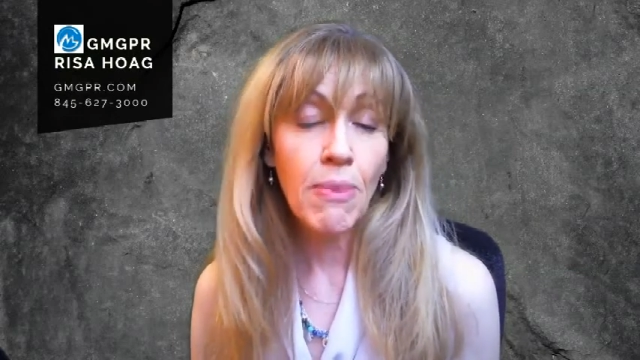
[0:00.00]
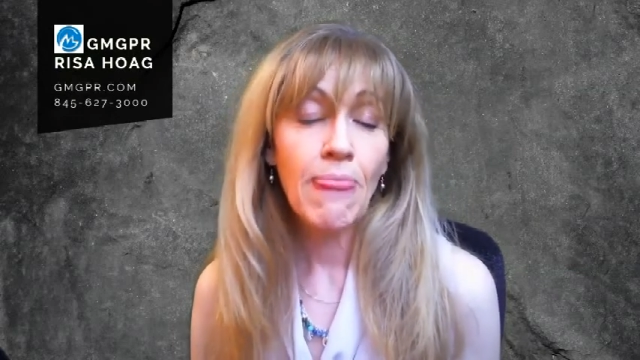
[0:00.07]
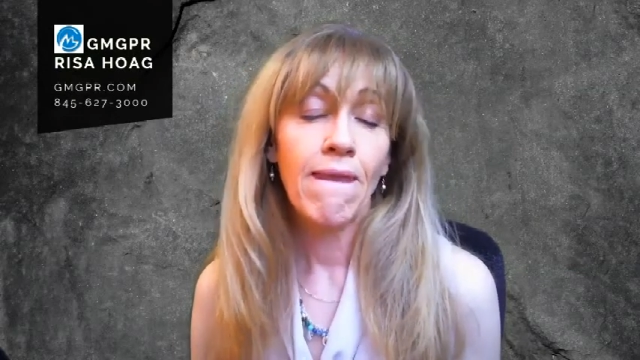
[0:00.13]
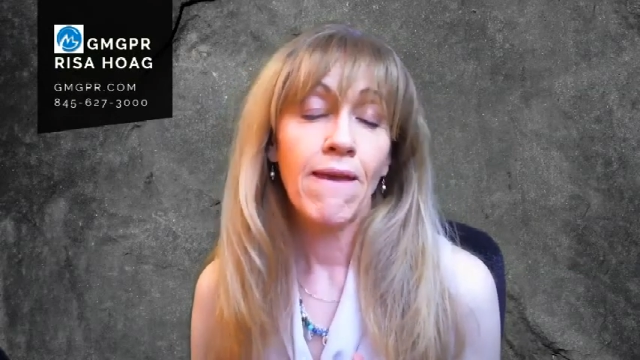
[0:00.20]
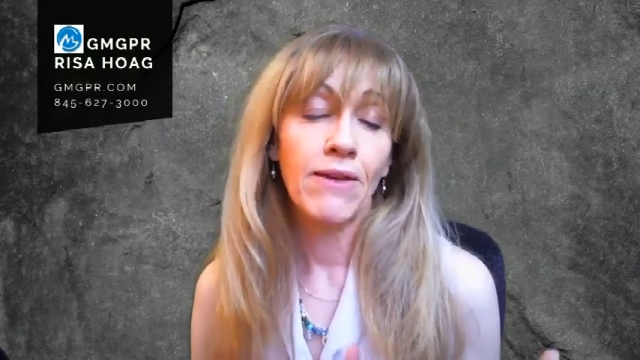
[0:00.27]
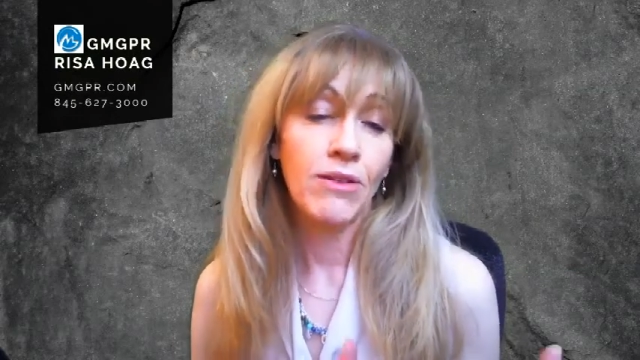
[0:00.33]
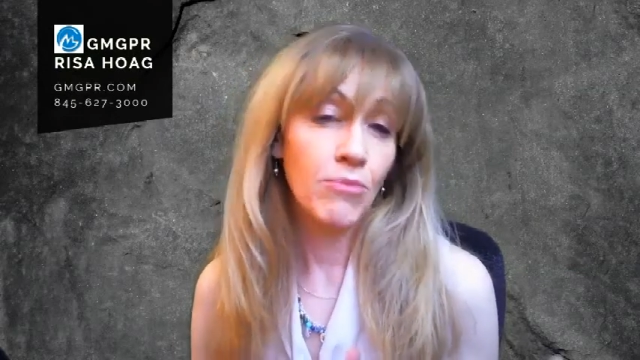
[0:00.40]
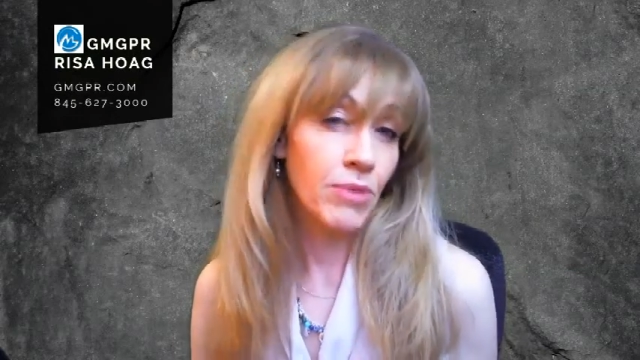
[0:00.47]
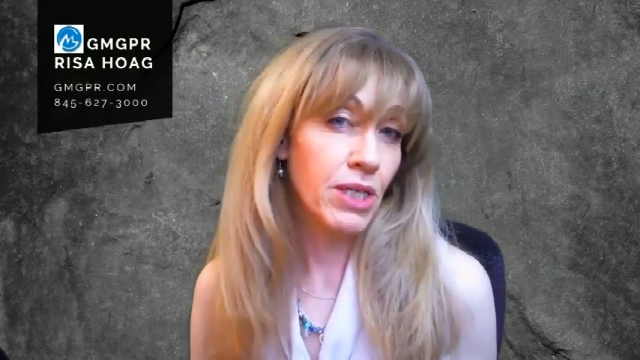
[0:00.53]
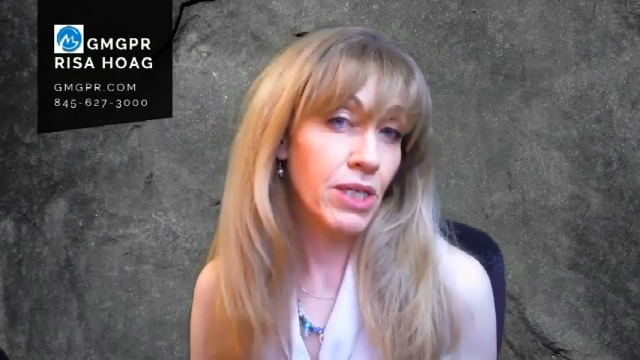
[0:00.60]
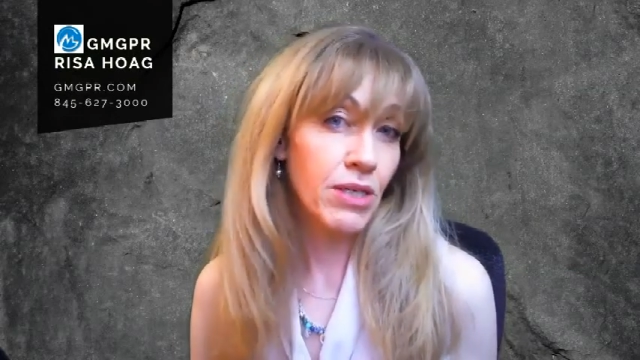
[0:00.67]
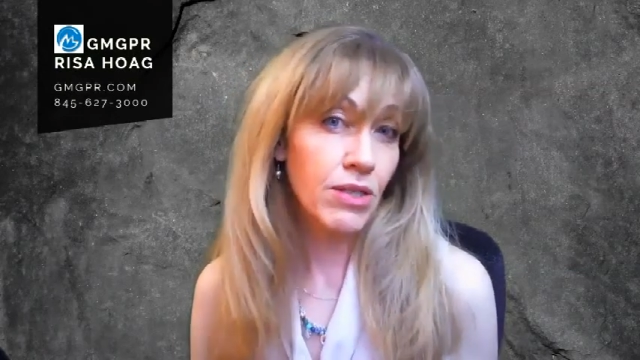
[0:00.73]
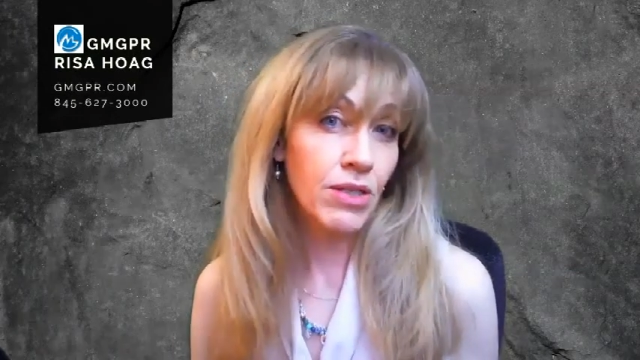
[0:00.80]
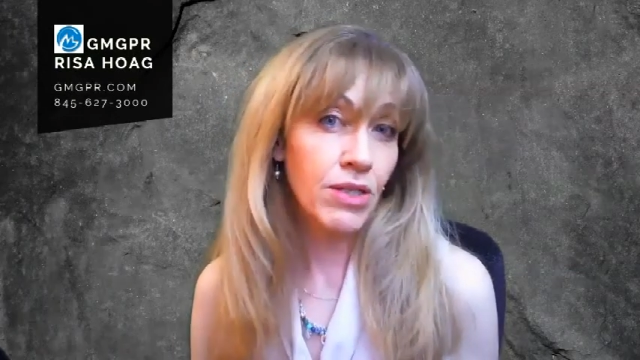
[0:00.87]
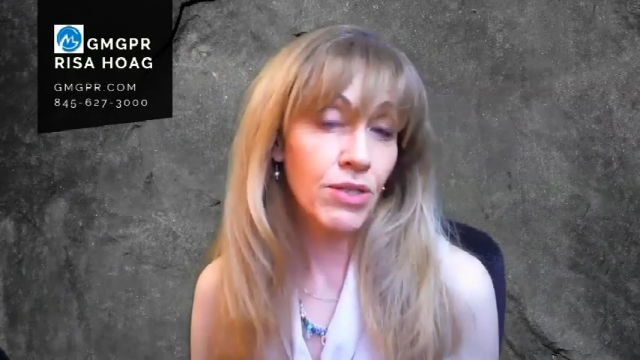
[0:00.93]
and the
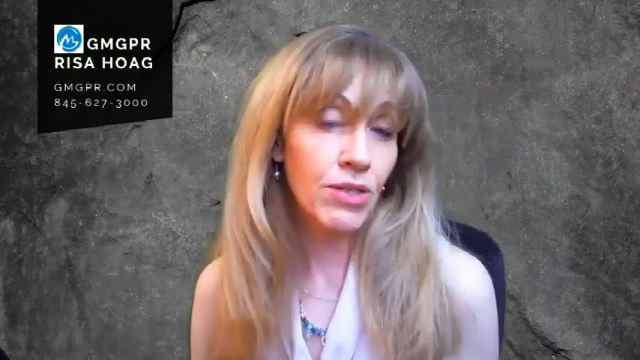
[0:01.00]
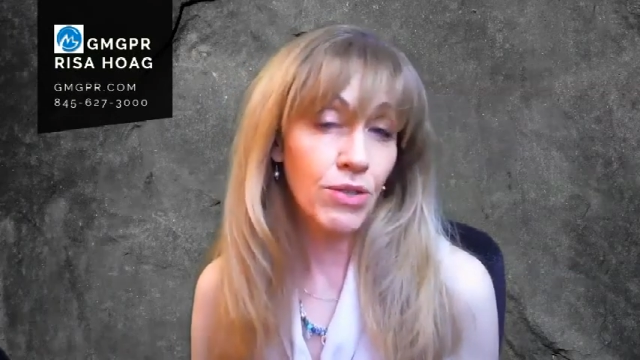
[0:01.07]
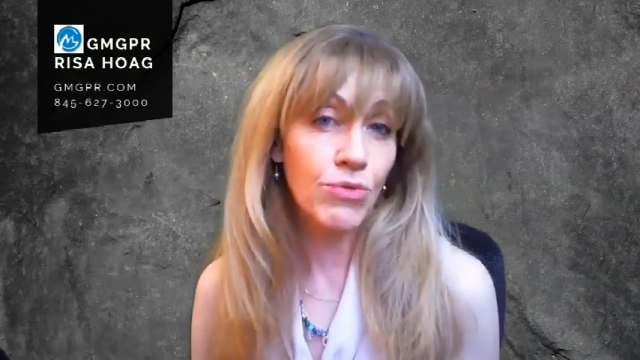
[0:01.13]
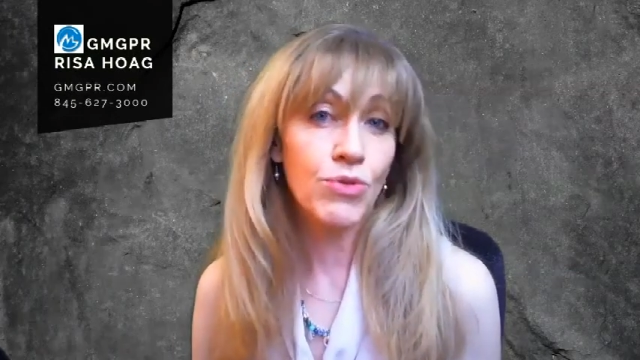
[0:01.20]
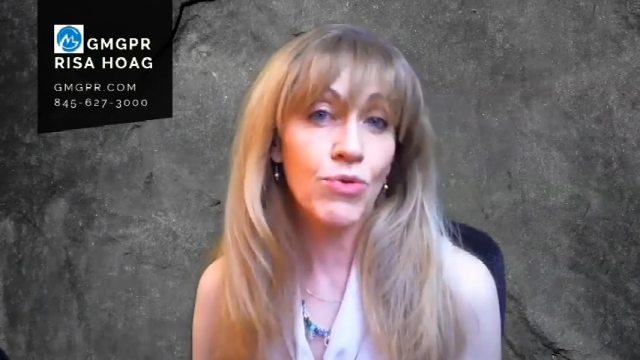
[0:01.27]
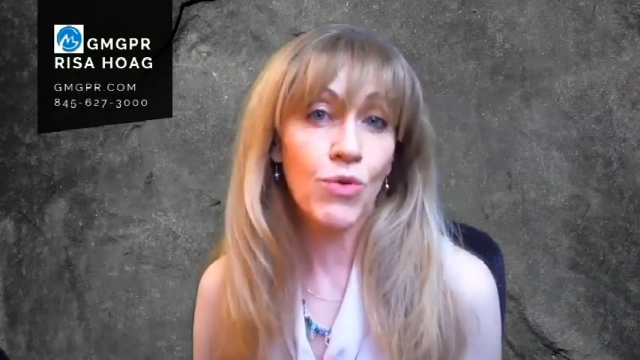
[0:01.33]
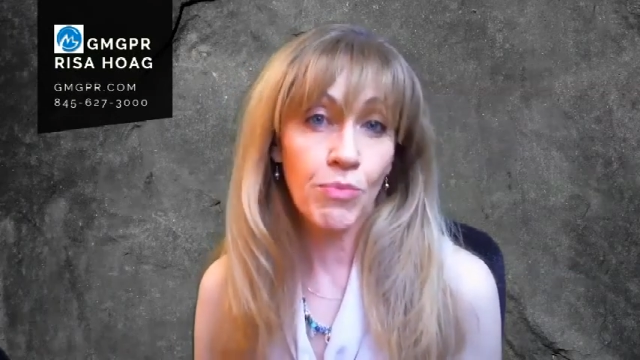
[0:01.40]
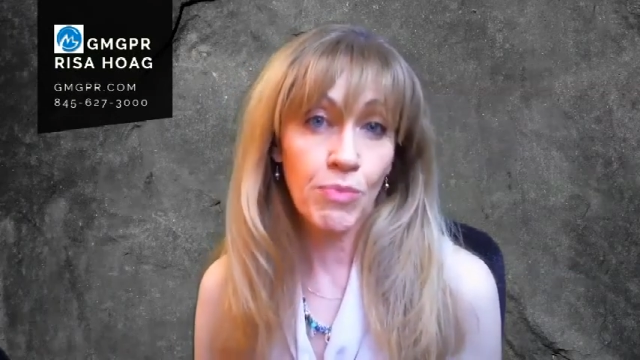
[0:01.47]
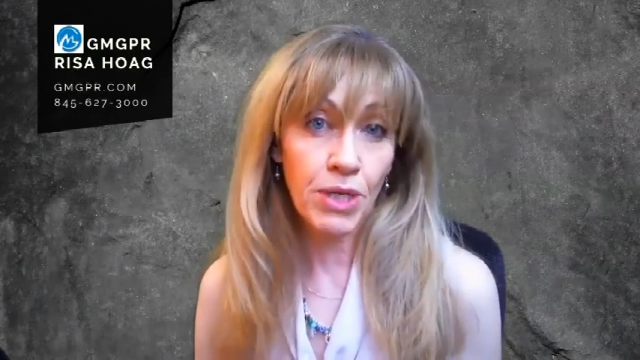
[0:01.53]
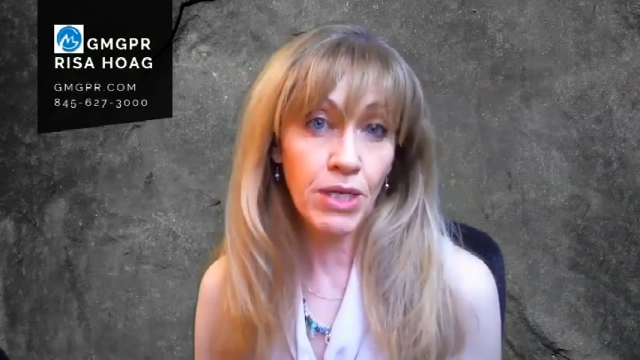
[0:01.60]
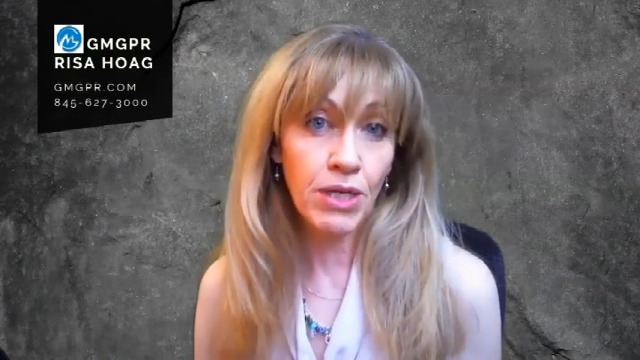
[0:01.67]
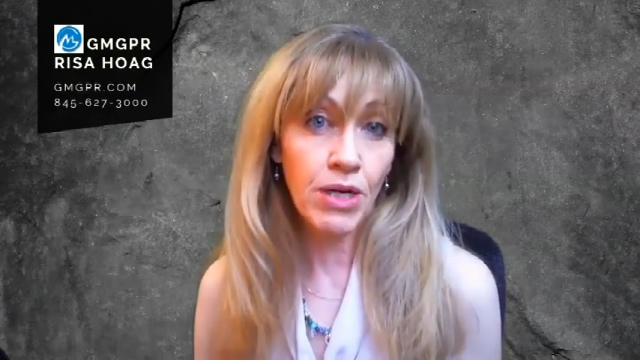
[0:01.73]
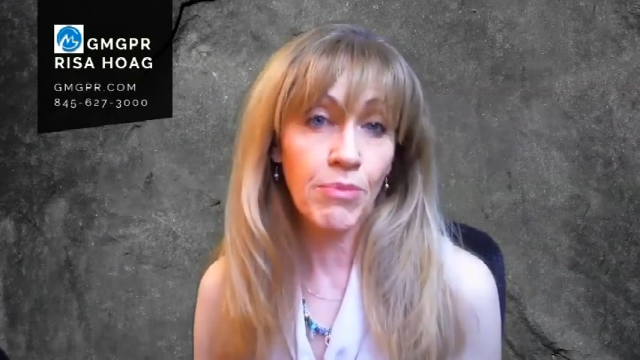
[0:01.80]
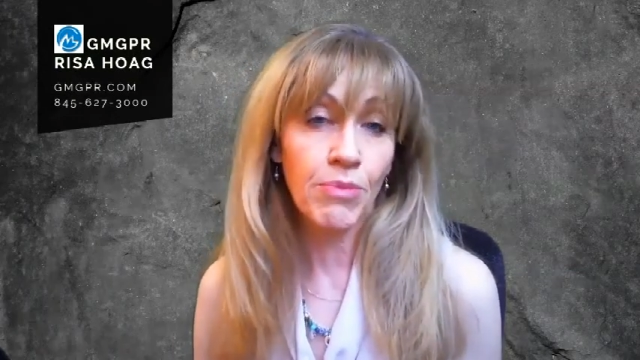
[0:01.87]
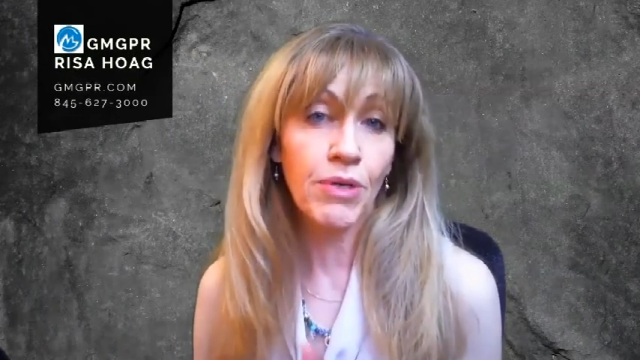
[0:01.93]
media can use or pick
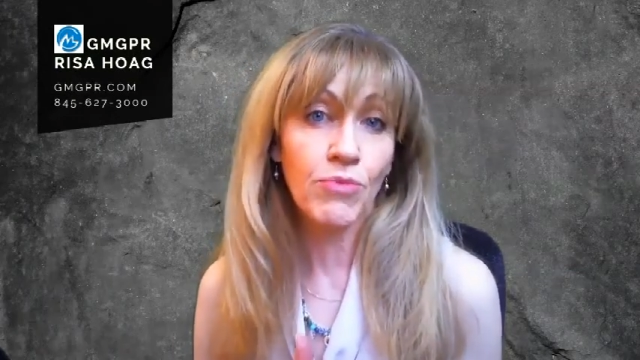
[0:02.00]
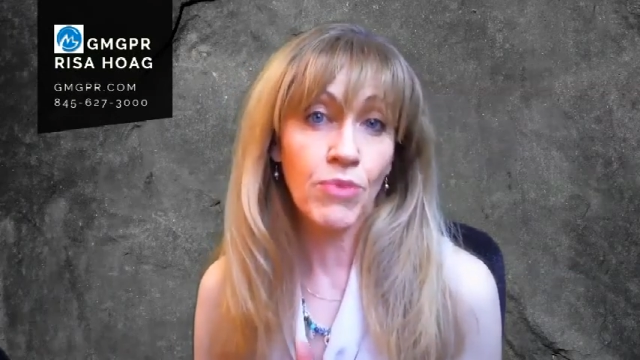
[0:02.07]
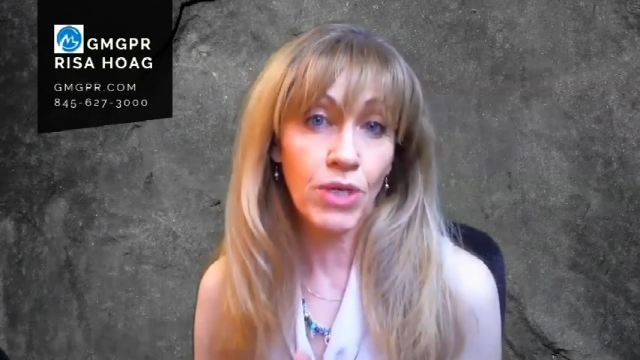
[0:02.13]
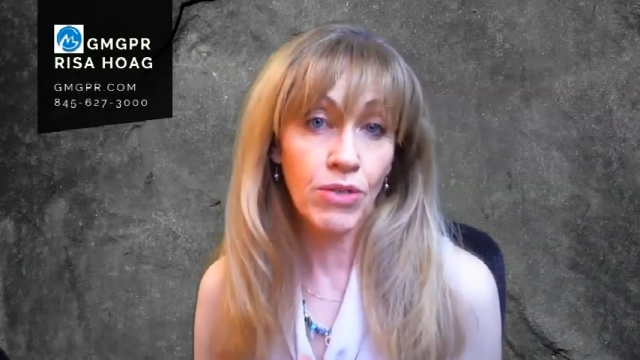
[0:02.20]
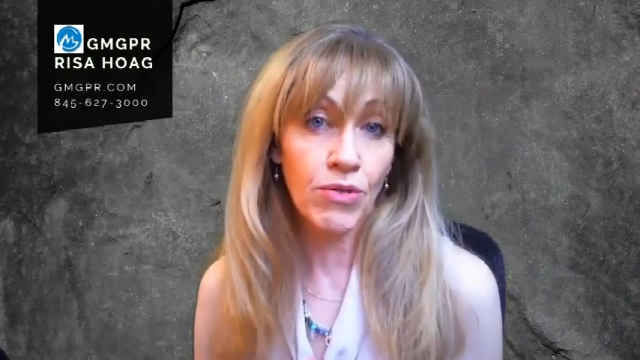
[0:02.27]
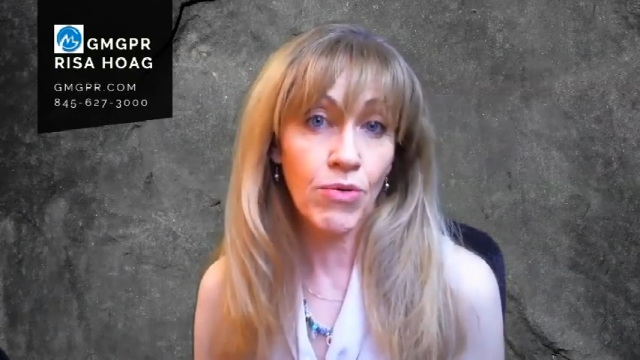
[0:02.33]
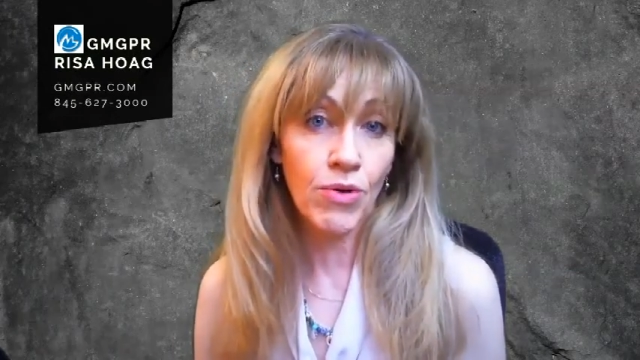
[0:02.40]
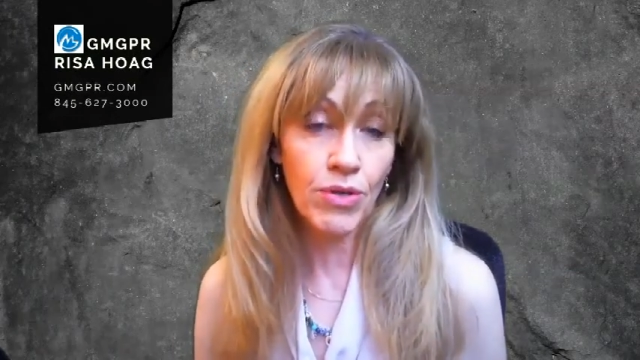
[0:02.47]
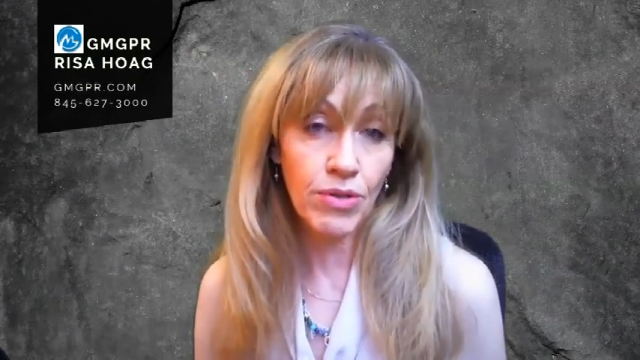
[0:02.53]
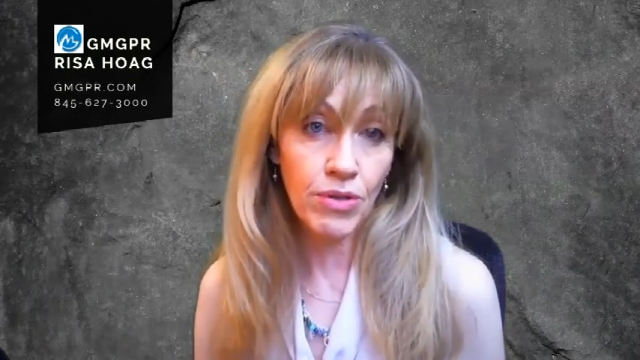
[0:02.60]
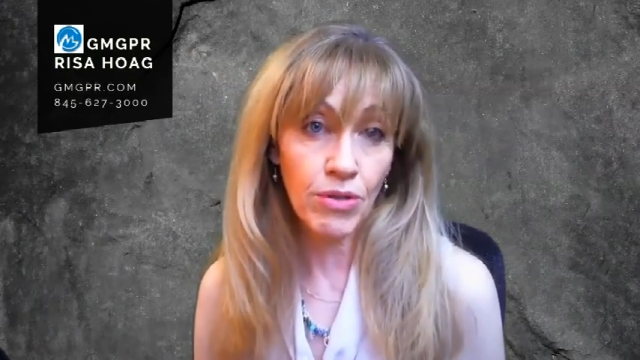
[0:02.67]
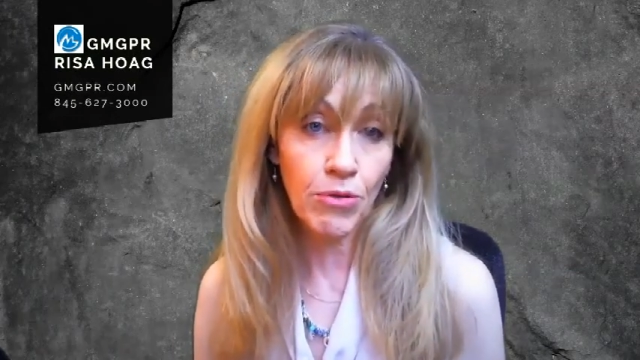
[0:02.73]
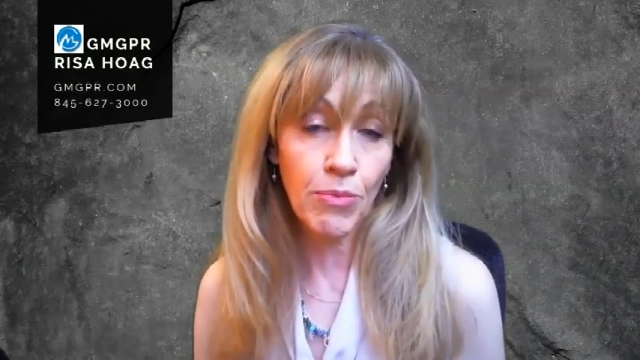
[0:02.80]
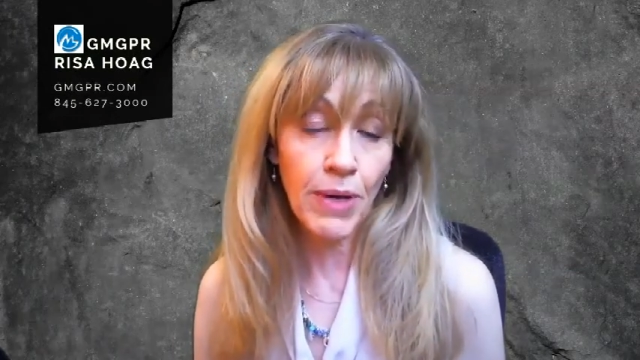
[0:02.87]
up and write an article